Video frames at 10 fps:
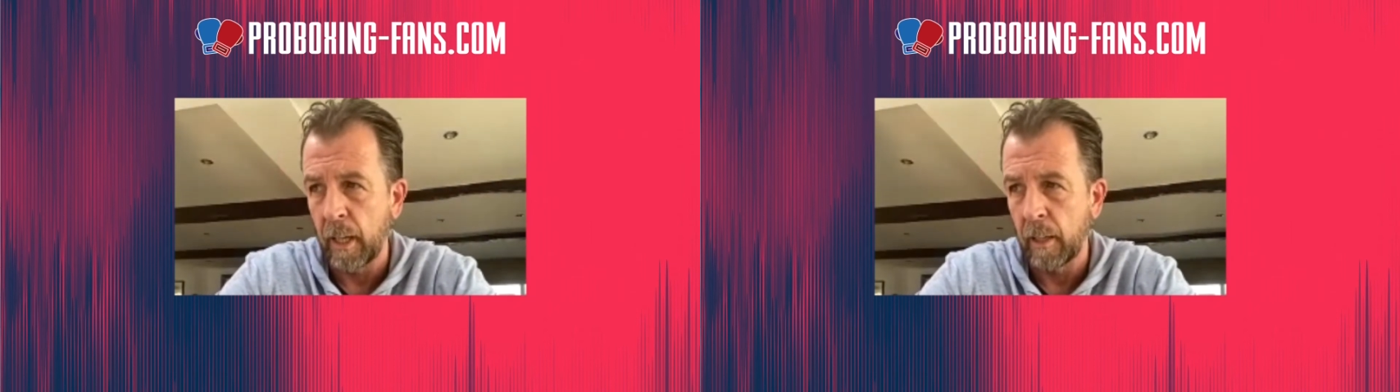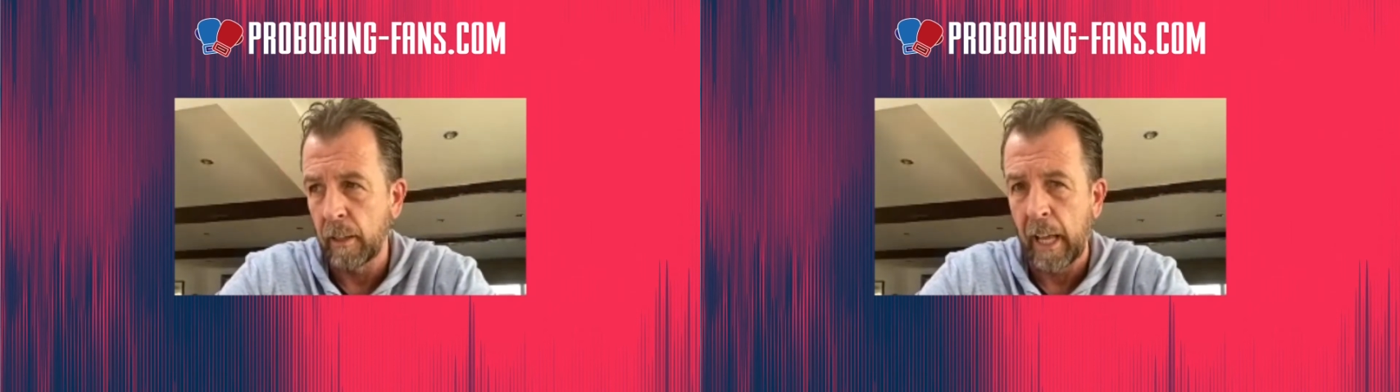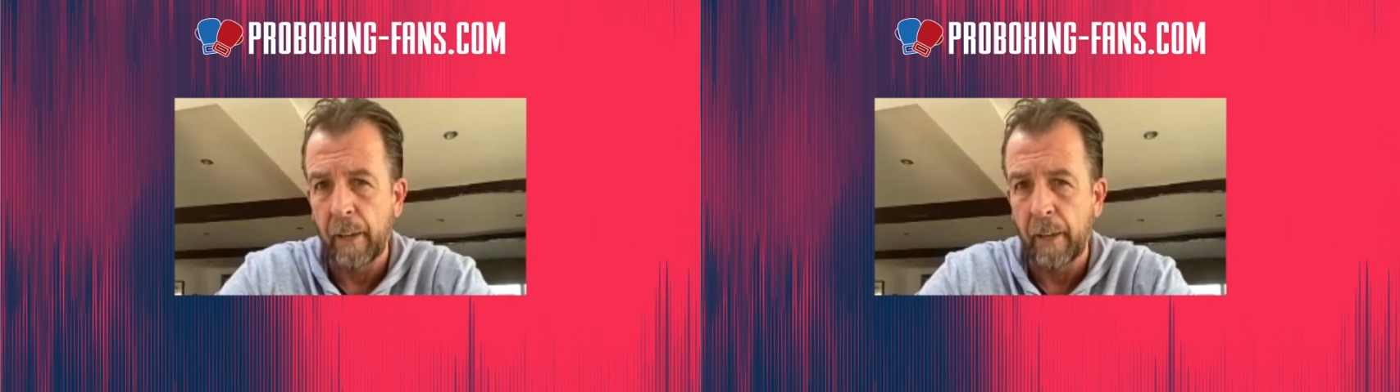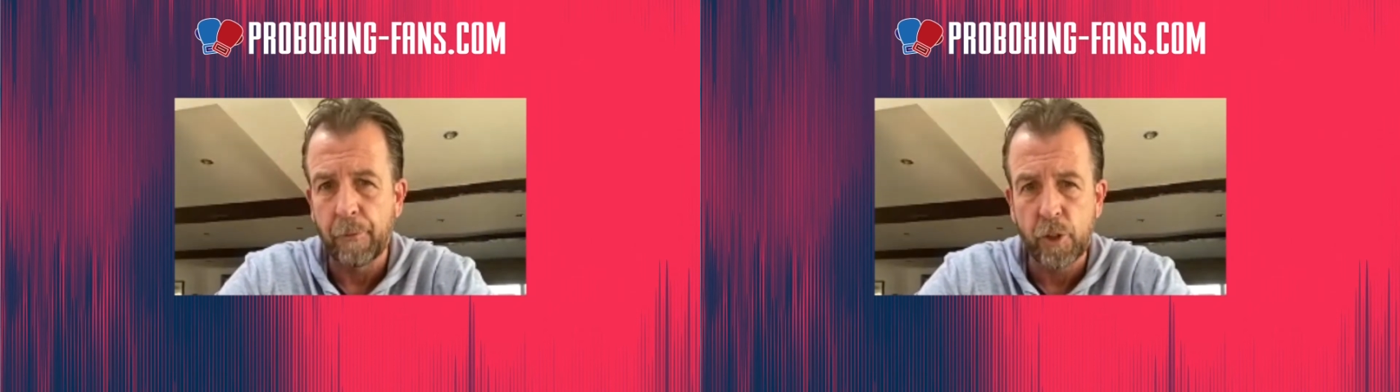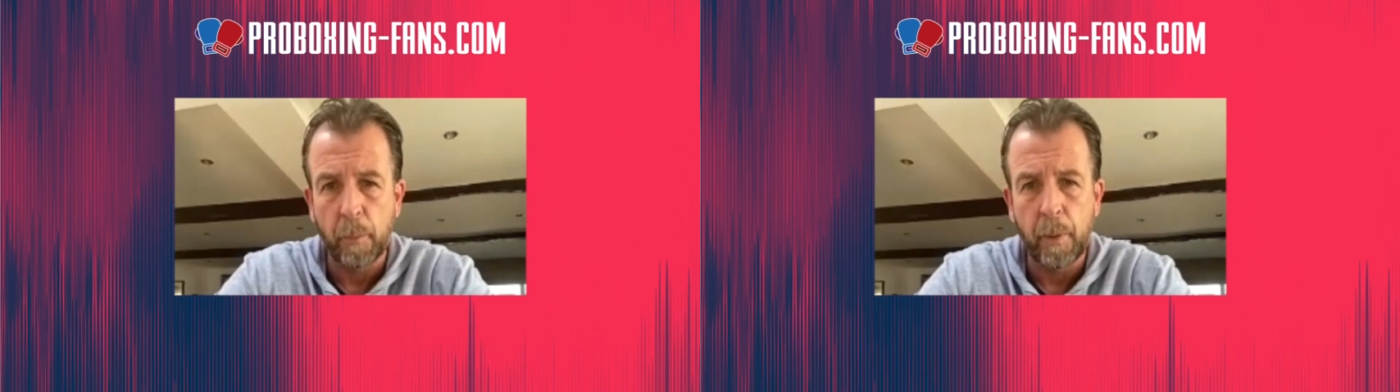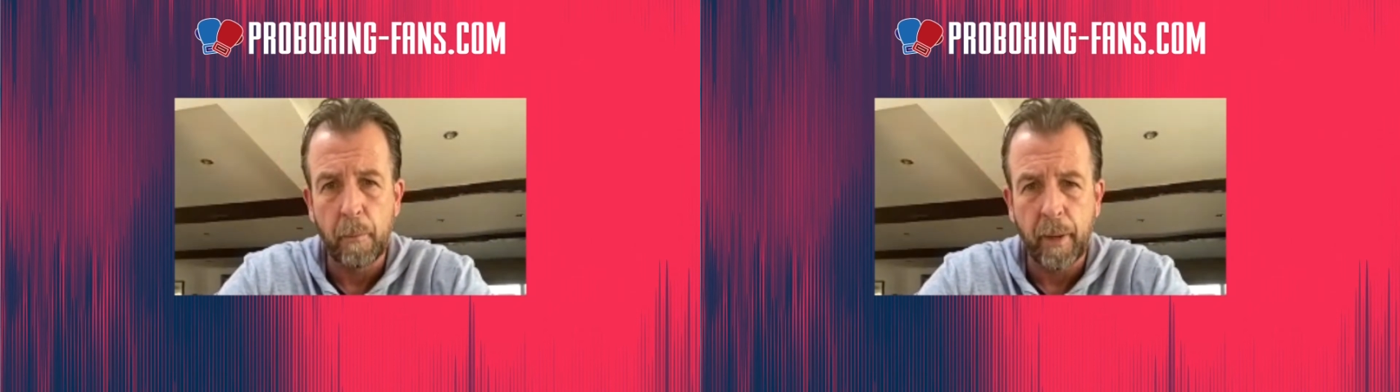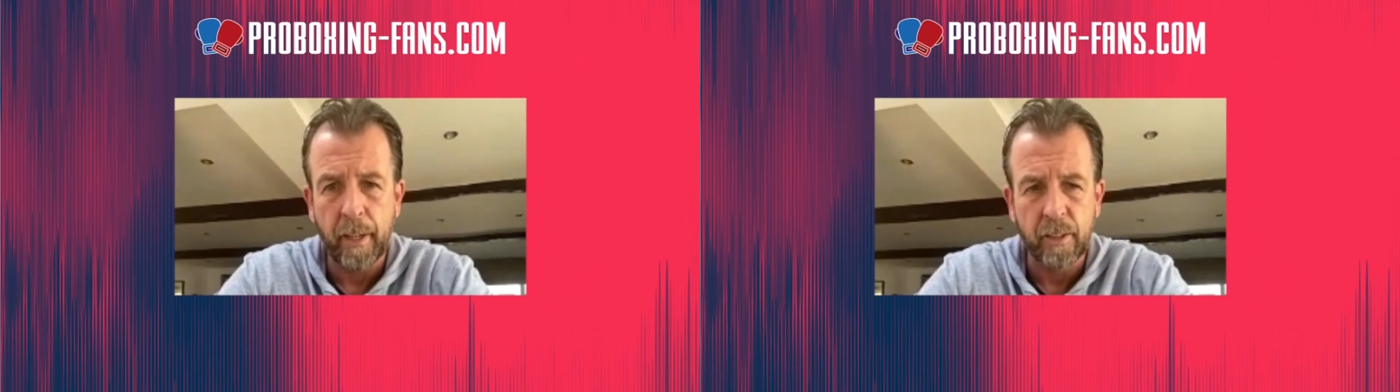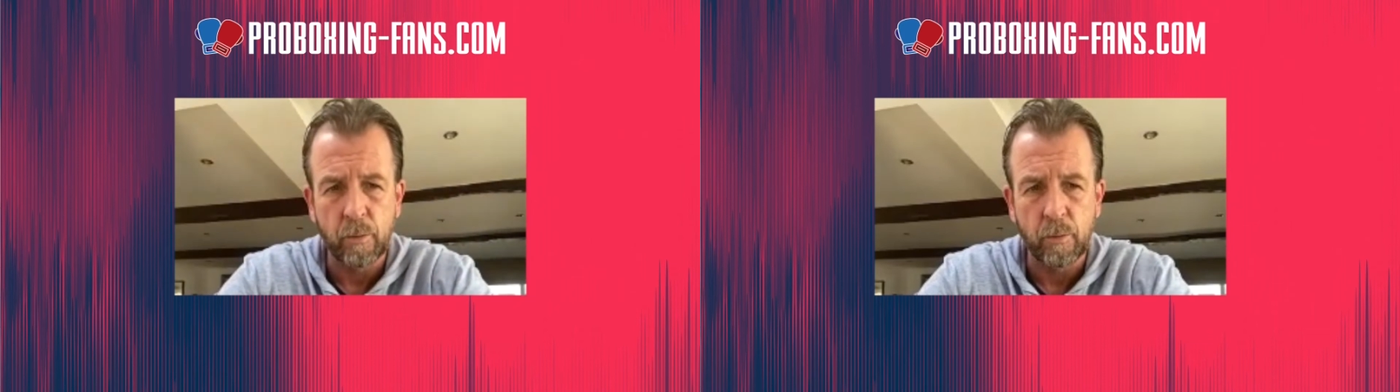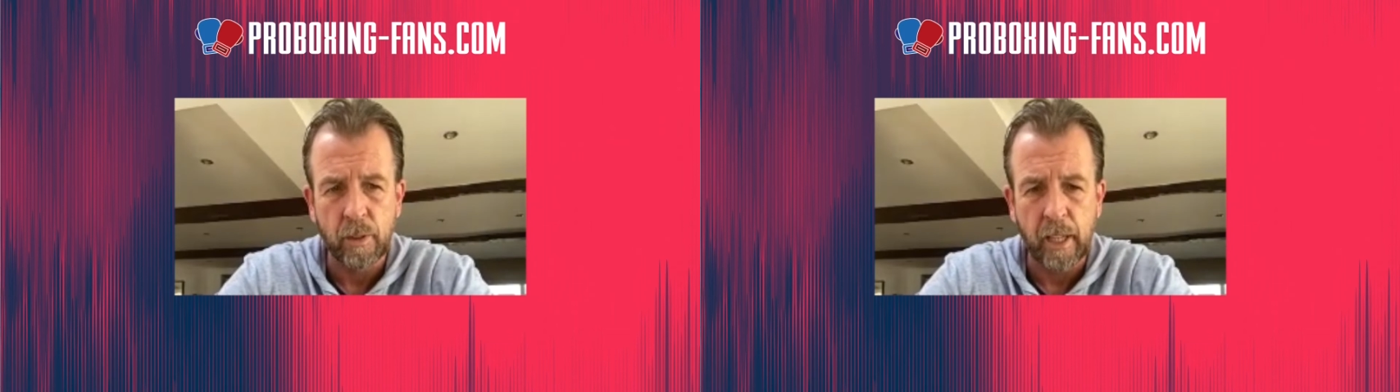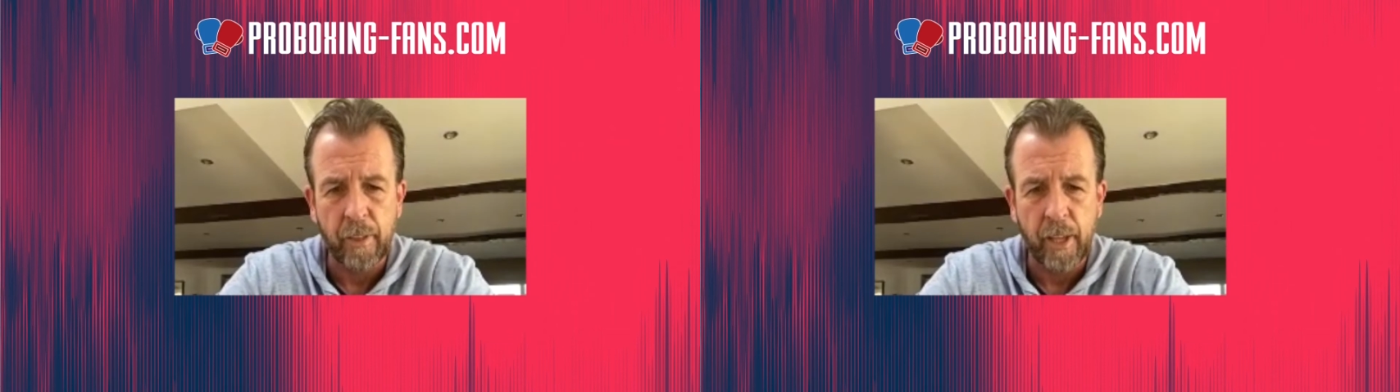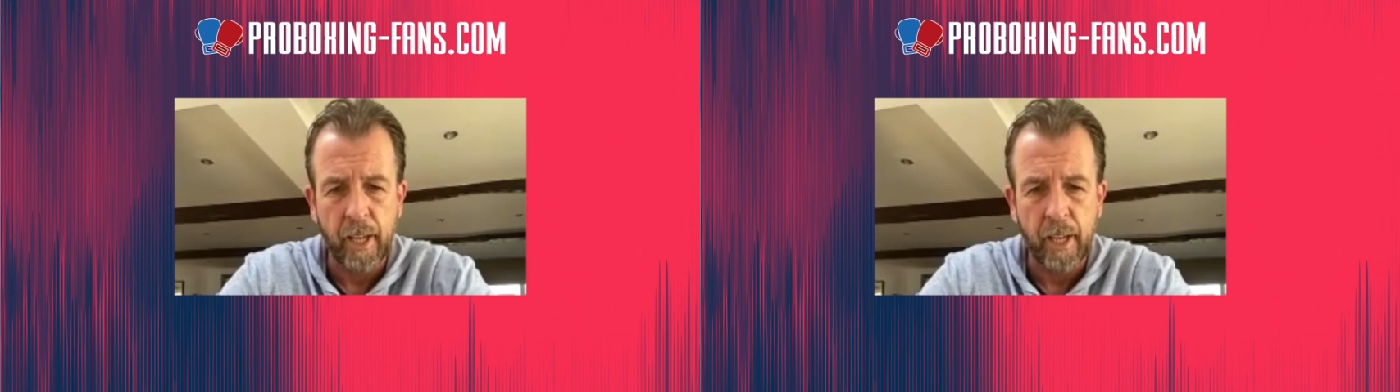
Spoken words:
Life shopping bags. It was like that.